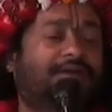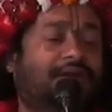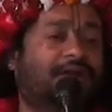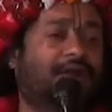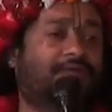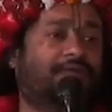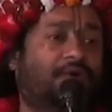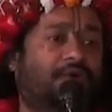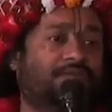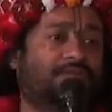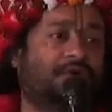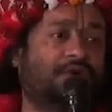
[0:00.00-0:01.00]
eternal
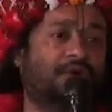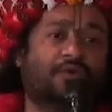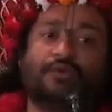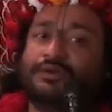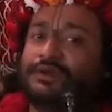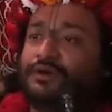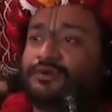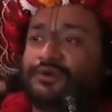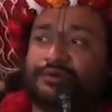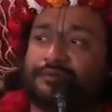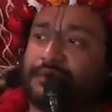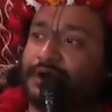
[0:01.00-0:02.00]
form without
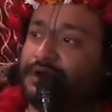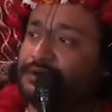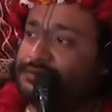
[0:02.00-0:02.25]
Kripa.